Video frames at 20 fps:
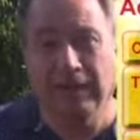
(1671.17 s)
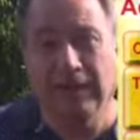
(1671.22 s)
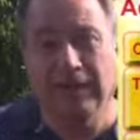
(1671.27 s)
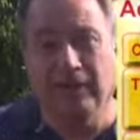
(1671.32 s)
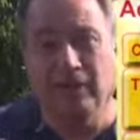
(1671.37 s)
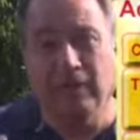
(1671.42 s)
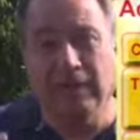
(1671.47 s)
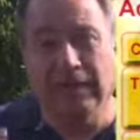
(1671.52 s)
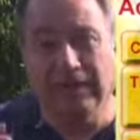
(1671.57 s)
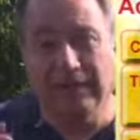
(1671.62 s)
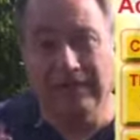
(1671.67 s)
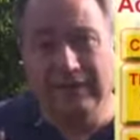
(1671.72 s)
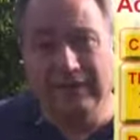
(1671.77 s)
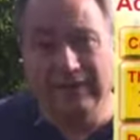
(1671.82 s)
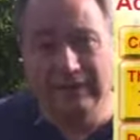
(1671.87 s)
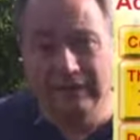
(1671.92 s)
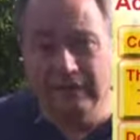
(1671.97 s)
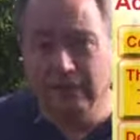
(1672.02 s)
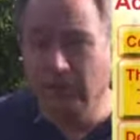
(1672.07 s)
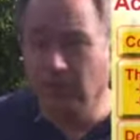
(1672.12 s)
we have an
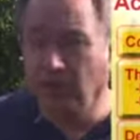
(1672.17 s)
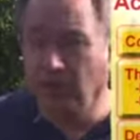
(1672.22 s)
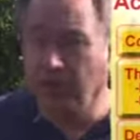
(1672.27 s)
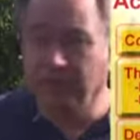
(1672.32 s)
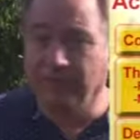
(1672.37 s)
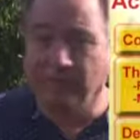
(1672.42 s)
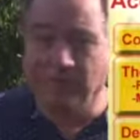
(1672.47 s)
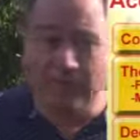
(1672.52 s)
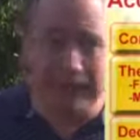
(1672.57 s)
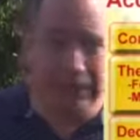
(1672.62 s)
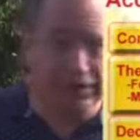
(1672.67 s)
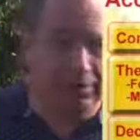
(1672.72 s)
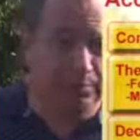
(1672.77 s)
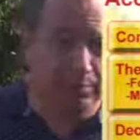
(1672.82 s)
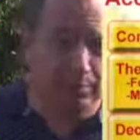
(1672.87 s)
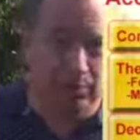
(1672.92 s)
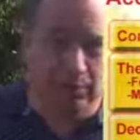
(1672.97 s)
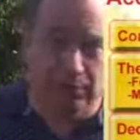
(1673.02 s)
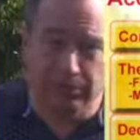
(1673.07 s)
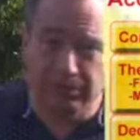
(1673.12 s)
inventory for each
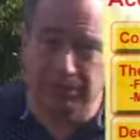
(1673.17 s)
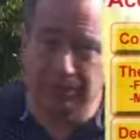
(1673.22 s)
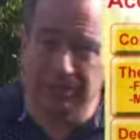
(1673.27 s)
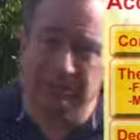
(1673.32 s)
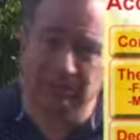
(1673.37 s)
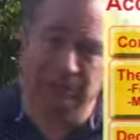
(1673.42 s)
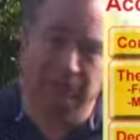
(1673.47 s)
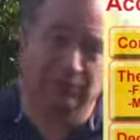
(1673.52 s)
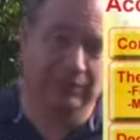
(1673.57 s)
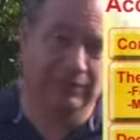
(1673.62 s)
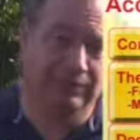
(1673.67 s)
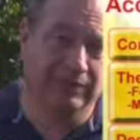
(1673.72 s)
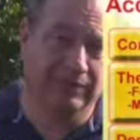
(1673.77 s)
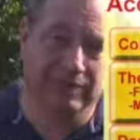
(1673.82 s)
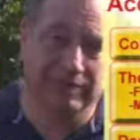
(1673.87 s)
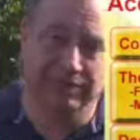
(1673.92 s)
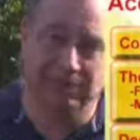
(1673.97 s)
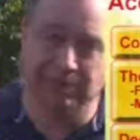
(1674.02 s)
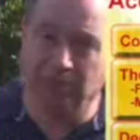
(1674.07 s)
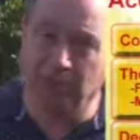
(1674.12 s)
person. We've
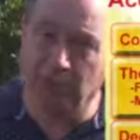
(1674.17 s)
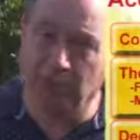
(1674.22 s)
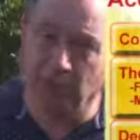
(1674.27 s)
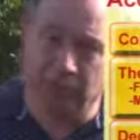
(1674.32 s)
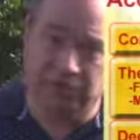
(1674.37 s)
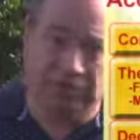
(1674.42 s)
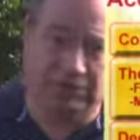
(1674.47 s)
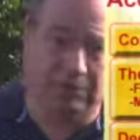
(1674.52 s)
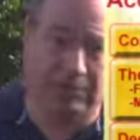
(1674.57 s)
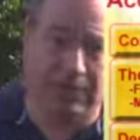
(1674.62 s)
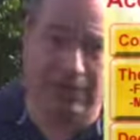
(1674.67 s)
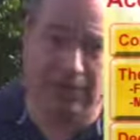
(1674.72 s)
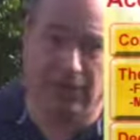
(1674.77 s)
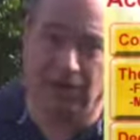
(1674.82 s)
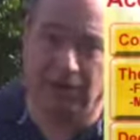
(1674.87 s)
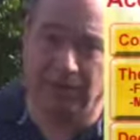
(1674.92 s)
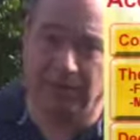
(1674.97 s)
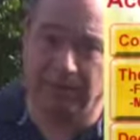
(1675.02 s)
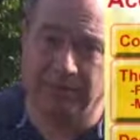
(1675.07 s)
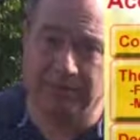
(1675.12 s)
got some notes about
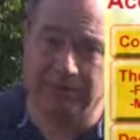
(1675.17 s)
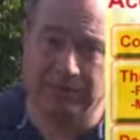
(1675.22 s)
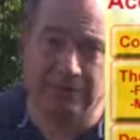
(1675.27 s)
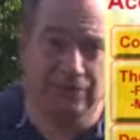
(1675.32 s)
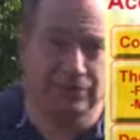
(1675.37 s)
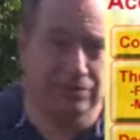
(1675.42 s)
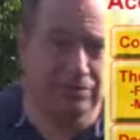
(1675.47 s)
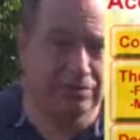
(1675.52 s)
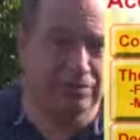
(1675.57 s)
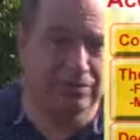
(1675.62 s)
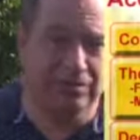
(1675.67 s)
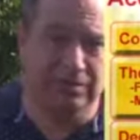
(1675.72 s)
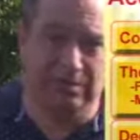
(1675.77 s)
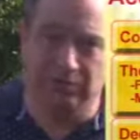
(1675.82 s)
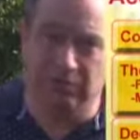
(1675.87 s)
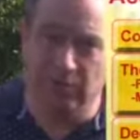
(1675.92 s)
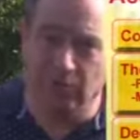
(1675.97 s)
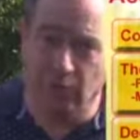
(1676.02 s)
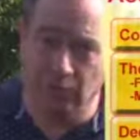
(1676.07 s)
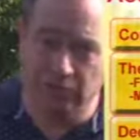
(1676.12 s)
our position,
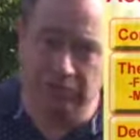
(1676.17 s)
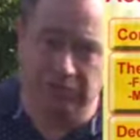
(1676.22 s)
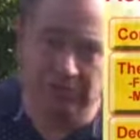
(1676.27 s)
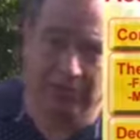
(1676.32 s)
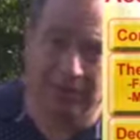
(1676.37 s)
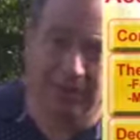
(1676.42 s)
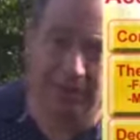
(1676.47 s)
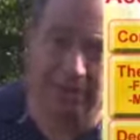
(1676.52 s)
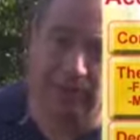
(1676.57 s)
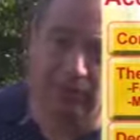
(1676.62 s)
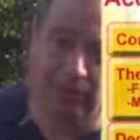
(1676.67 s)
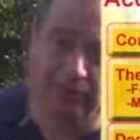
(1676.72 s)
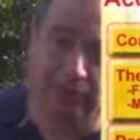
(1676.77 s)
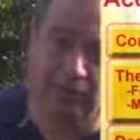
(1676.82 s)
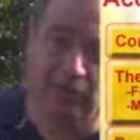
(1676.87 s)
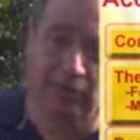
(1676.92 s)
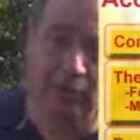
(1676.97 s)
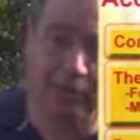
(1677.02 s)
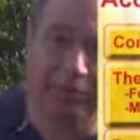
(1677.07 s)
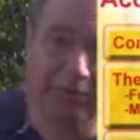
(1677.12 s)
some notes about
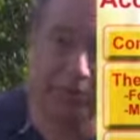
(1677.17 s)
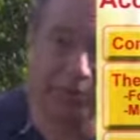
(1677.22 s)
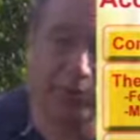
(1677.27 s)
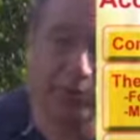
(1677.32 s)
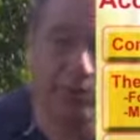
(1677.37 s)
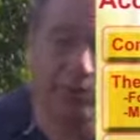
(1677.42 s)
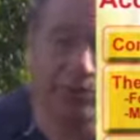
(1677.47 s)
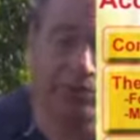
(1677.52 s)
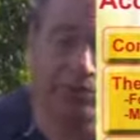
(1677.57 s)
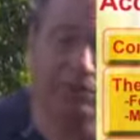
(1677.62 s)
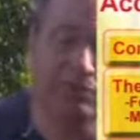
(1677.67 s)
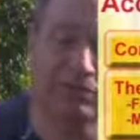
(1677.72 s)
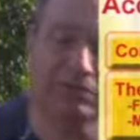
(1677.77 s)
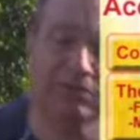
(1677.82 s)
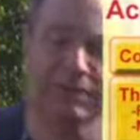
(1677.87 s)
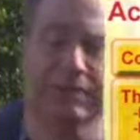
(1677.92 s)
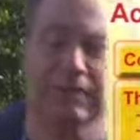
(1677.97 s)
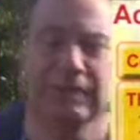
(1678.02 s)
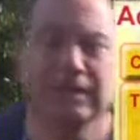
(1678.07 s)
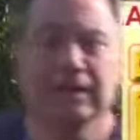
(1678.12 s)
performance pressures,
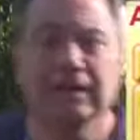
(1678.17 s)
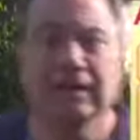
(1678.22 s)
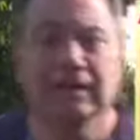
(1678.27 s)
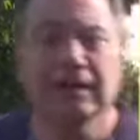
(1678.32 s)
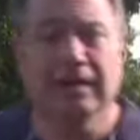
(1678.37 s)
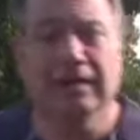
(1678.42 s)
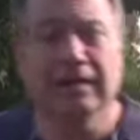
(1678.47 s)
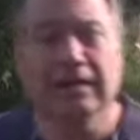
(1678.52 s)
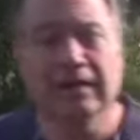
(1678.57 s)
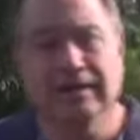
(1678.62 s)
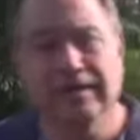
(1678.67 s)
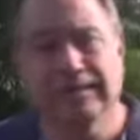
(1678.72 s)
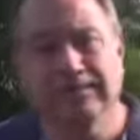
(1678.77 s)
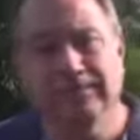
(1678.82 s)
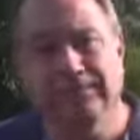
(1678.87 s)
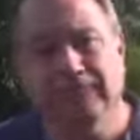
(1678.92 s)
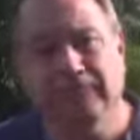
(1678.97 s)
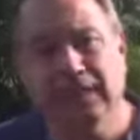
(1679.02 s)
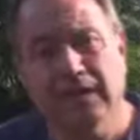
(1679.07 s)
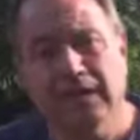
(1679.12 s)

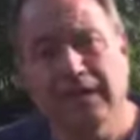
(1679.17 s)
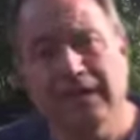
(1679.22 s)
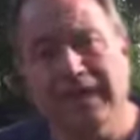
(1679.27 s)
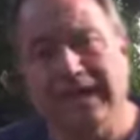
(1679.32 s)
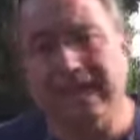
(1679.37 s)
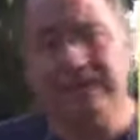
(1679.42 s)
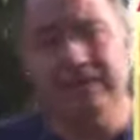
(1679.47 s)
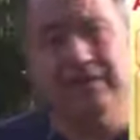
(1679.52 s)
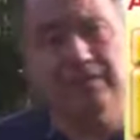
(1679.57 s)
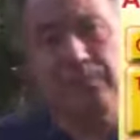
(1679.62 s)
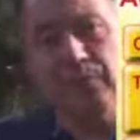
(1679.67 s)
and some